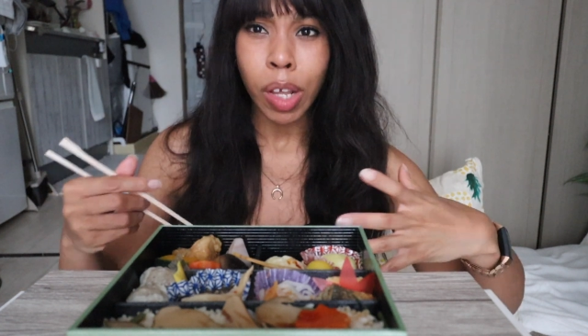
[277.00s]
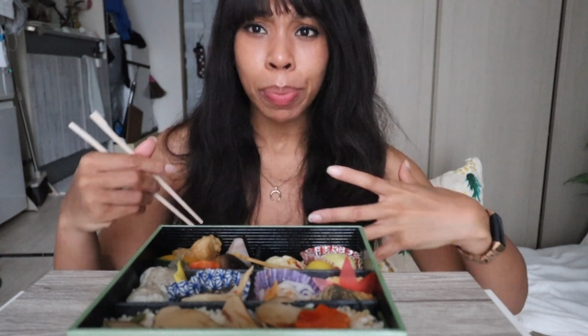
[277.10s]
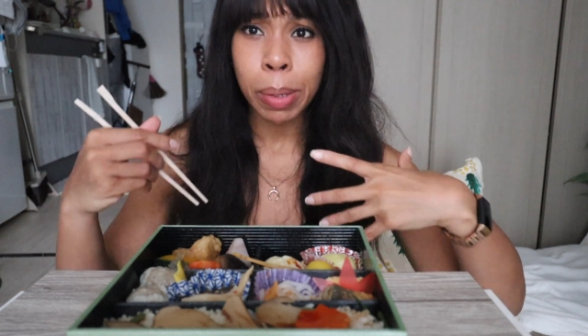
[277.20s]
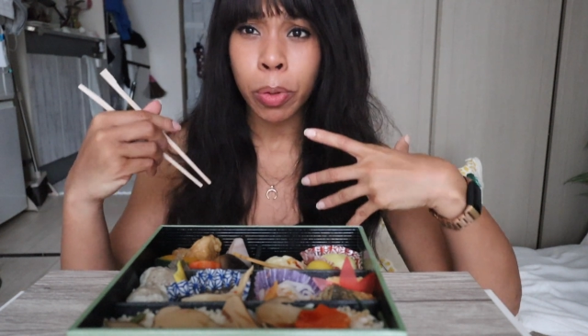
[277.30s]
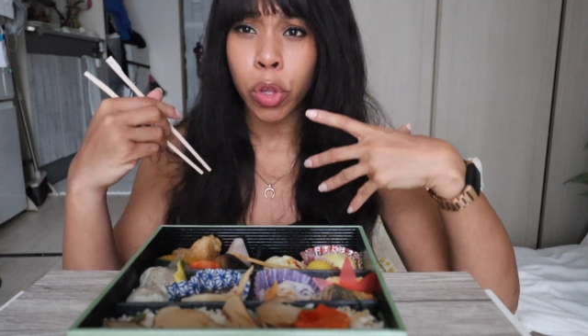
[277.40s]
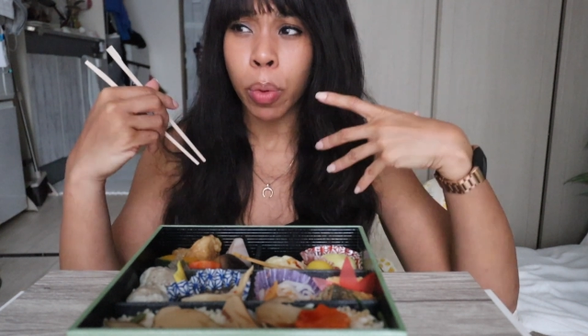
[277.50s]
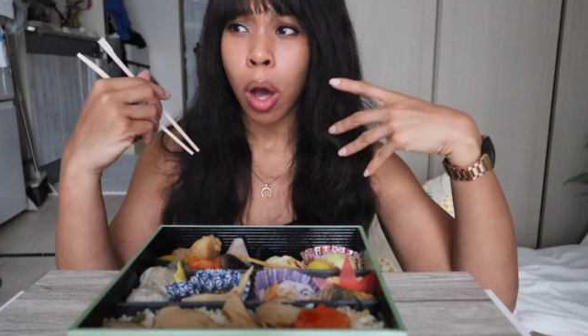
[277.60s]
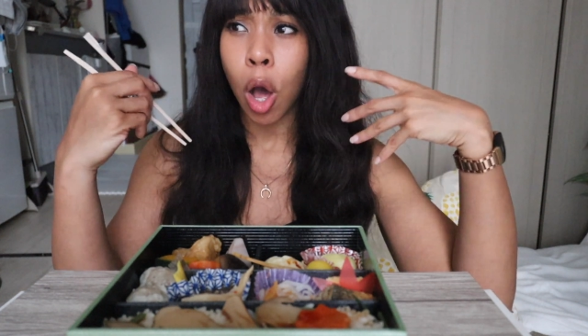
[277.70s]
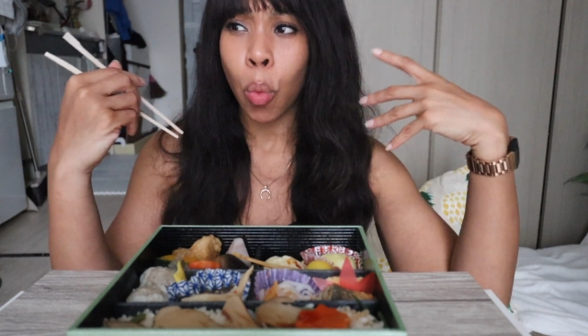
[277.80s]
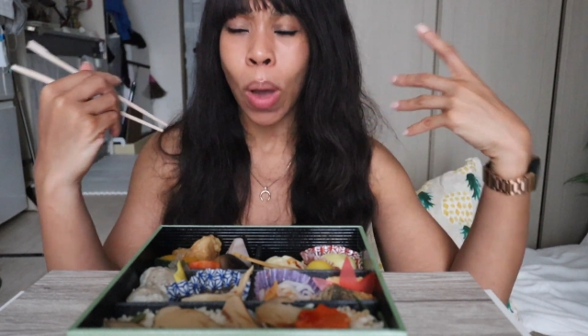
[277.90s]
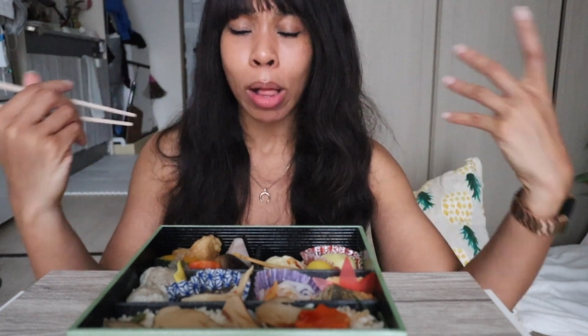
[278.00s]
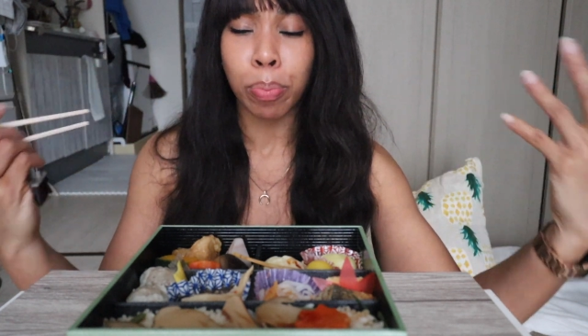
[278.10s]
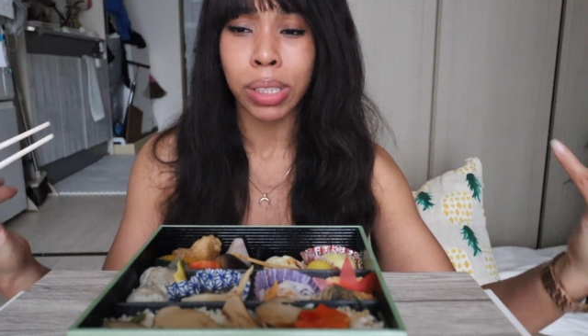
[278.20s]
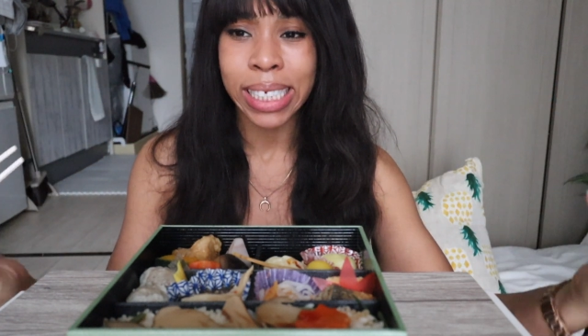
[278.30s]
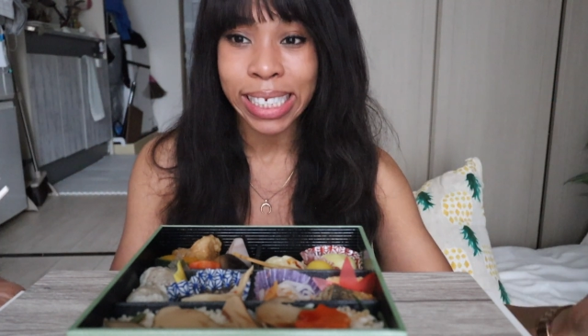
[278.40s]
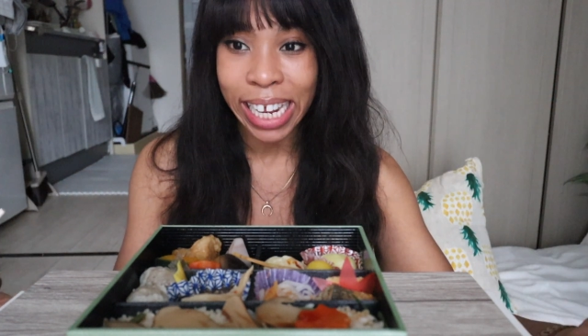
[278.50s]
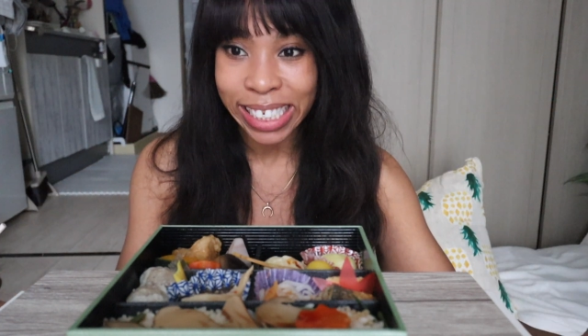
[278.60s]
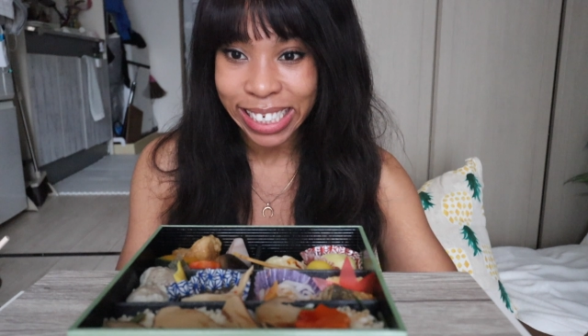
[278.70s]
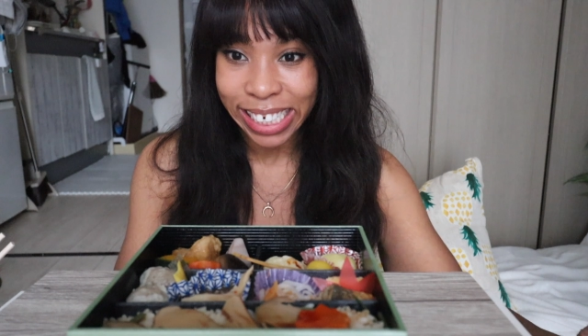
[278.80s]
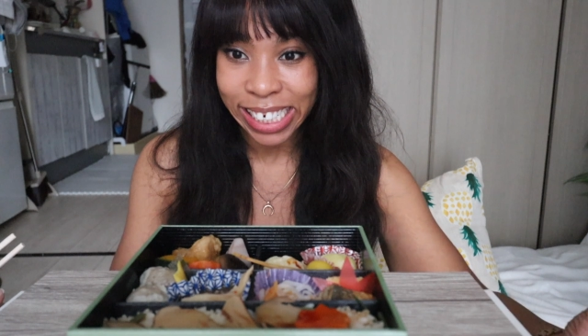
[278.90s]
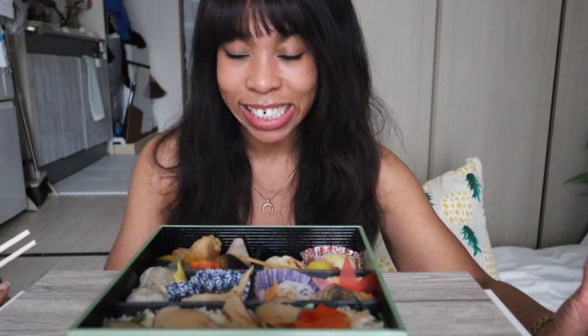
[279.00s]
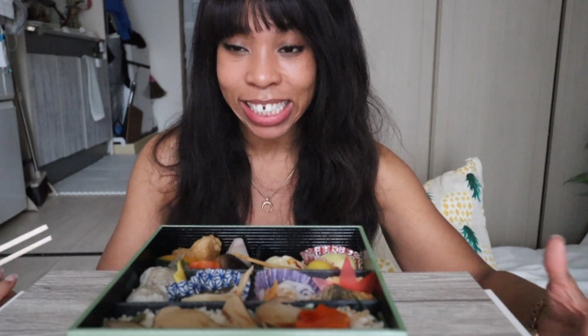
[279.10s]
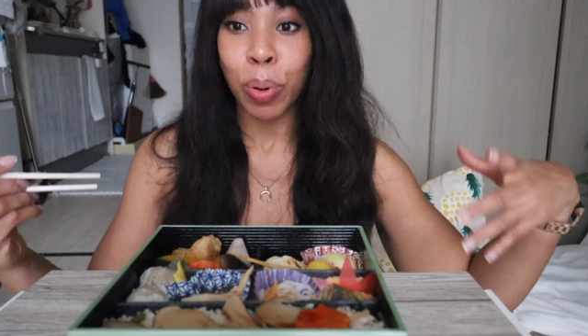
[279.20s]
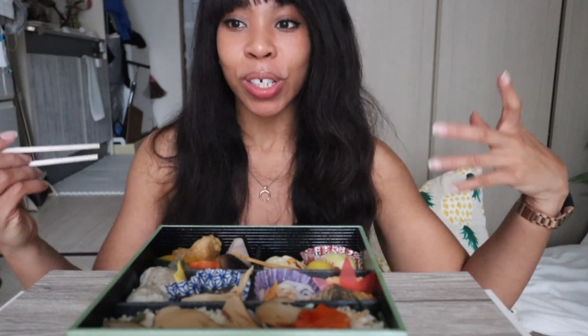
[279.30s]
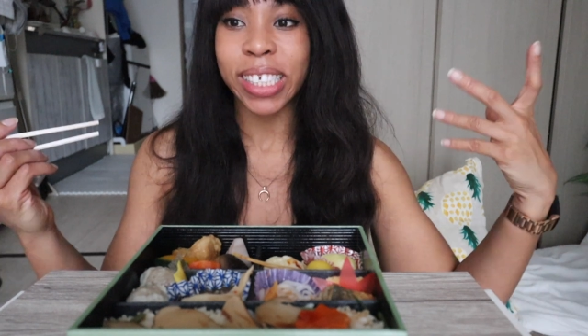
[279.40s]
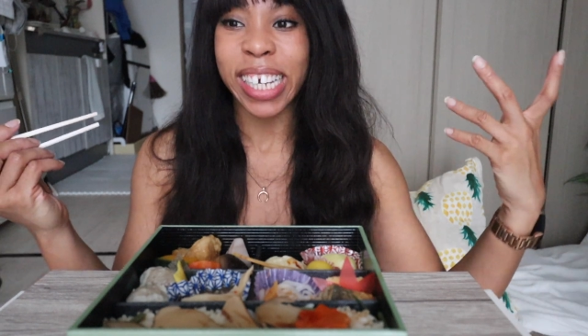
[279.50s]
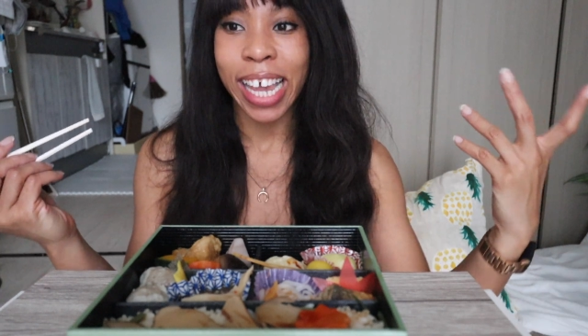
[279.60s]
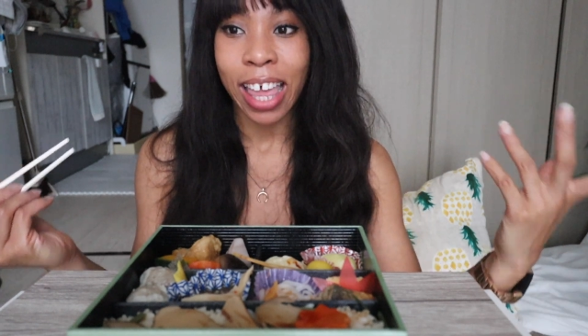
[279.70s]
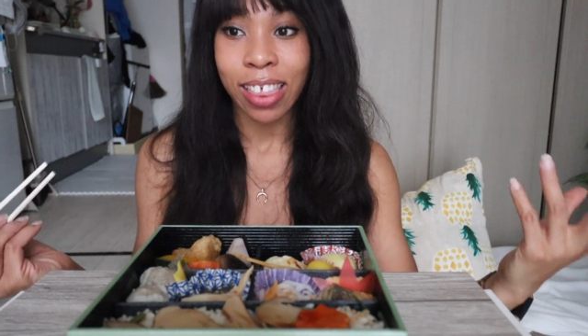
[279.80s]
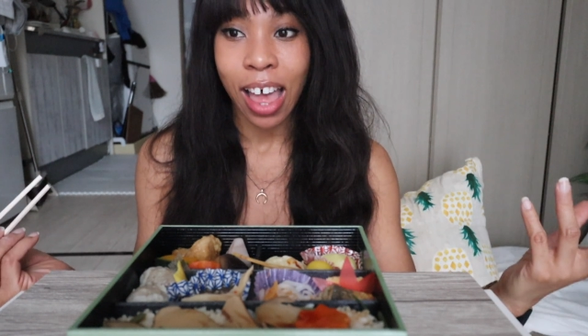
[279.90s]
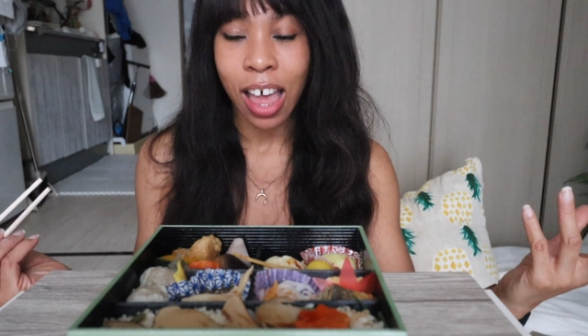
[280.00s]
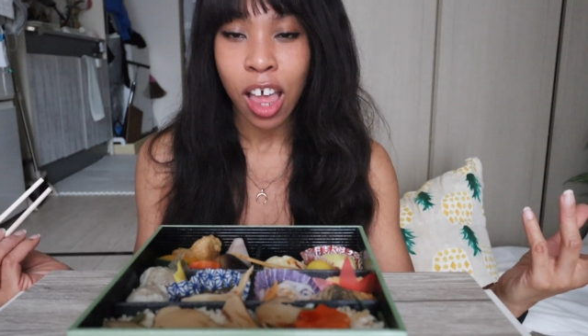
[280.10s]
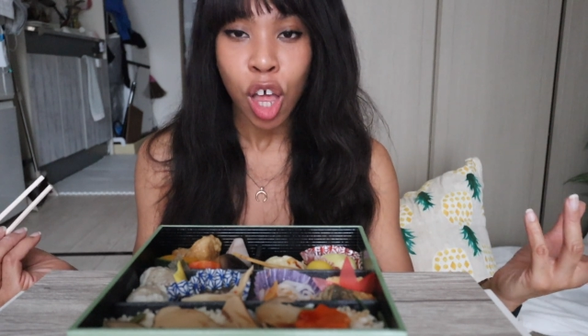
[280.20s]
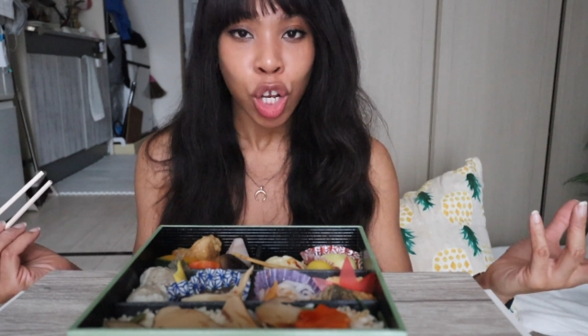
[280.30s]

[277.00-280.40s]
People who are well presented, put together,